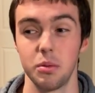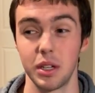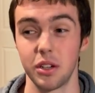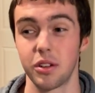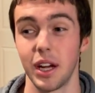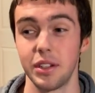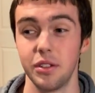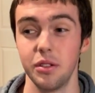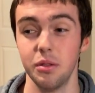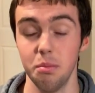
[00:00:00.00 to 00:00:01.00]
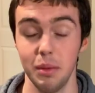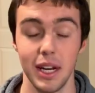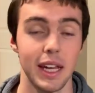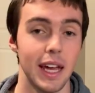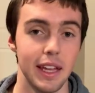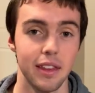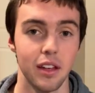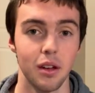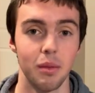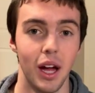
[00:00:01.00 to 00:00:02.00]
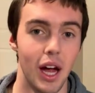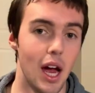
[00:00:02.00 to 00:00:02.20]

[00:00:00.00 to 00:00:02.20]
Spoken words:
We can try to mitigate them.